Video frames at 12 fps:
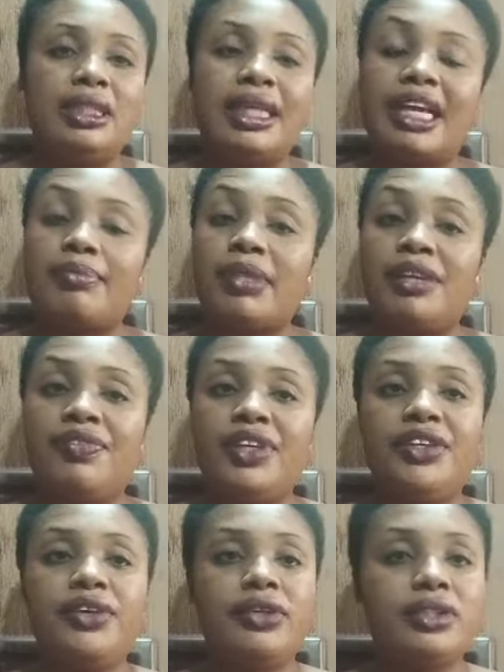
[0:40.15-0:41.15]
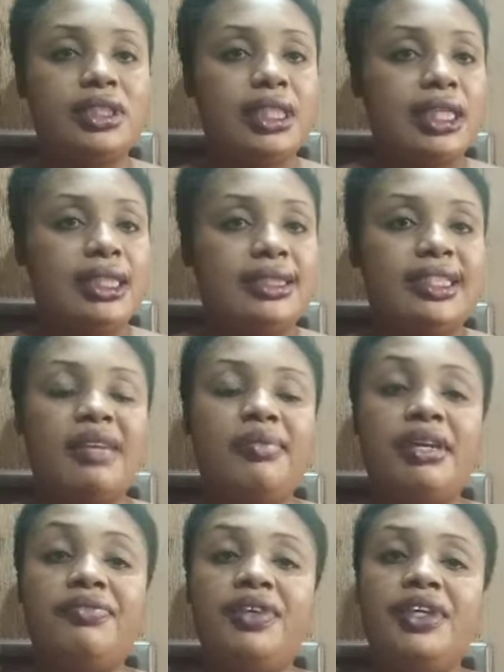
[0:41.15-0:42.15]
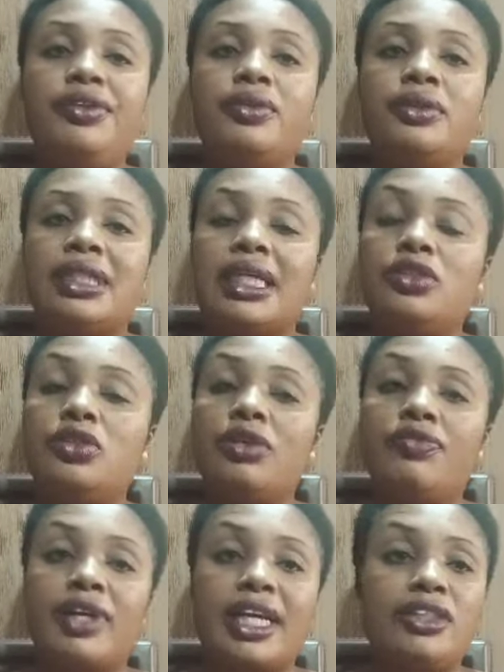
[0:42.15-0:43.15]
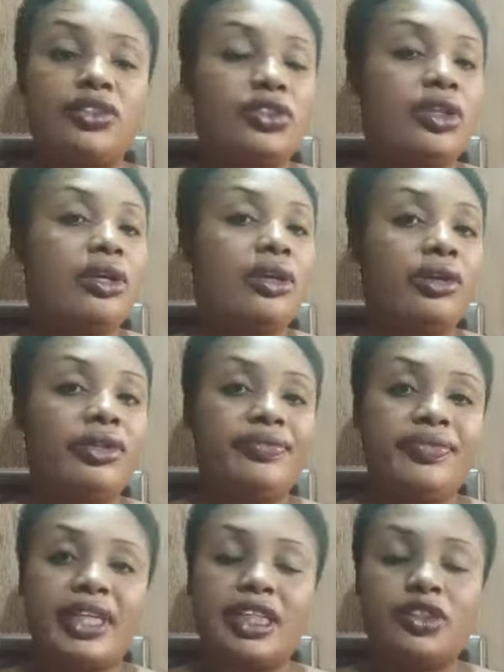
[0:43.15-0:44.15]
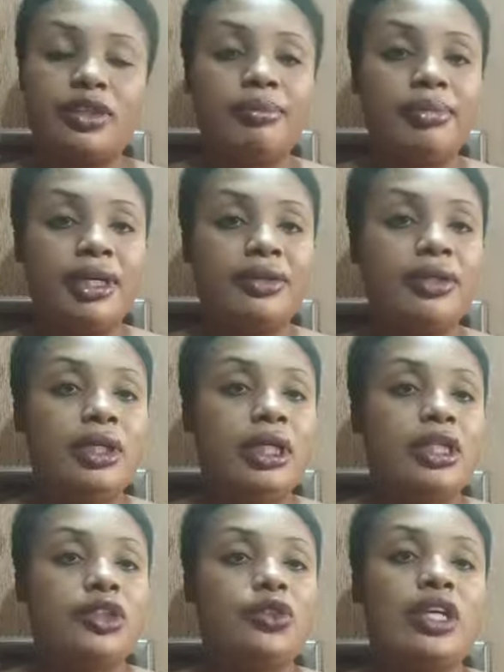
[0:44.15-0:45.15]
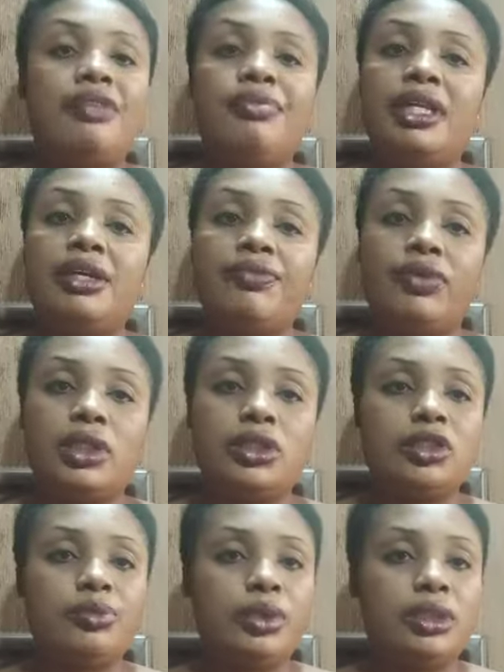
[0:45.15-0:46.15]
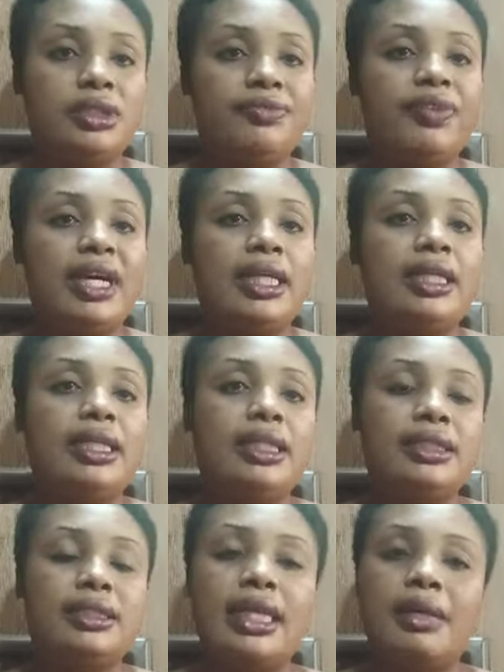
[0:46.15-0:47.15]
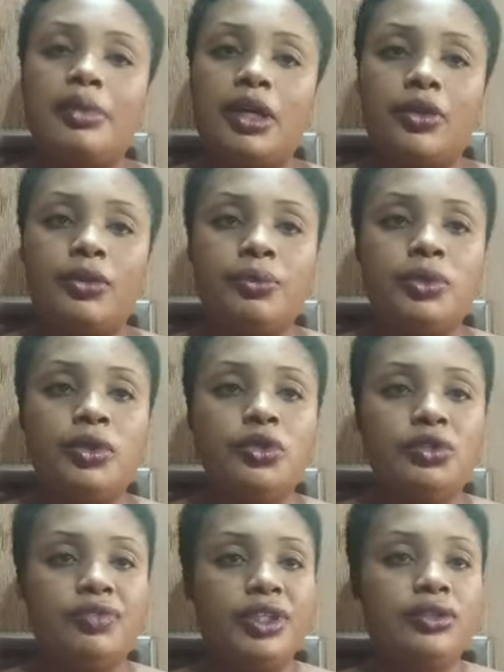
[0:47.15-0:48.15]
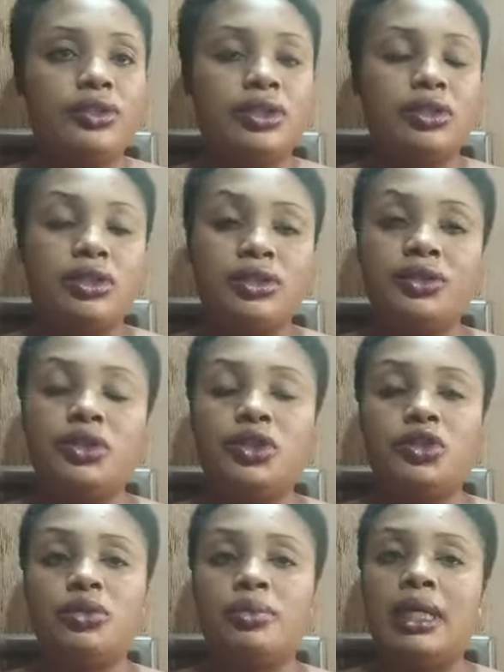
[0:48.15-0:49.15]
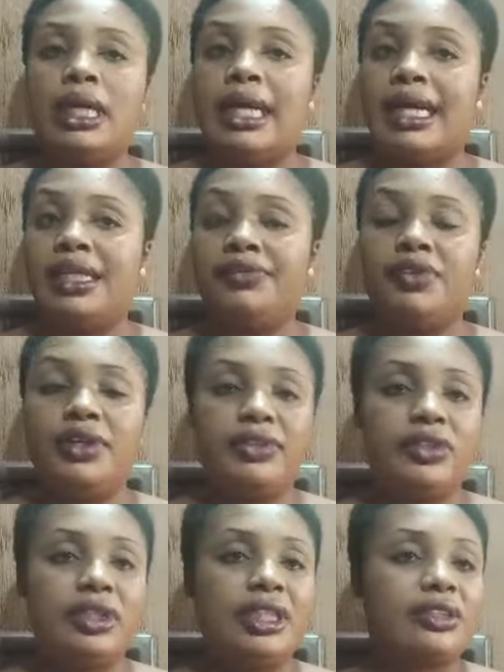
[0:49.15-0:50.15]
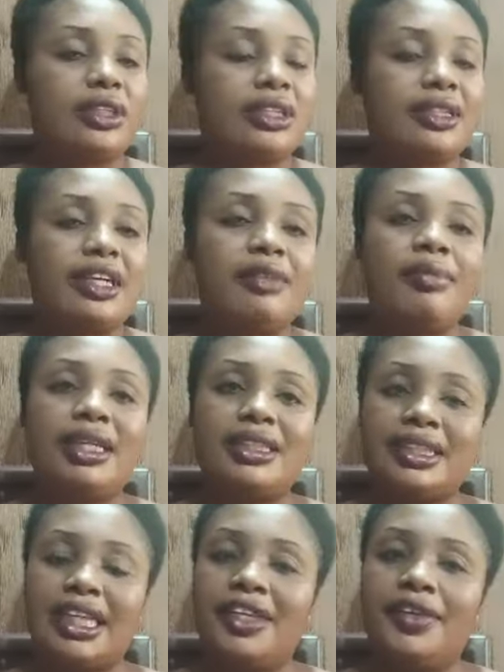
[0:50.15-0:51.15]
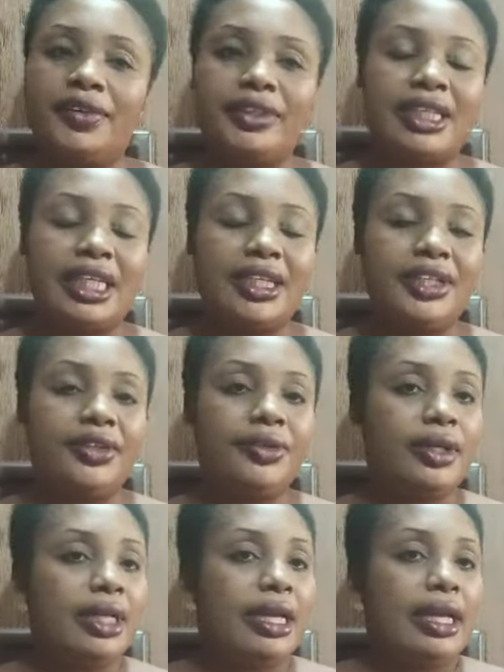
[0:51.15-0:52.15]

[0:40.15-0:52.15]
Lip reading: Like my videos, share my videos, and do not forget to turn on your notification bell so that you'll be the first to be notified each time I upload new videos on YouTube. And if you're a returning subscriber, thank you, thank you.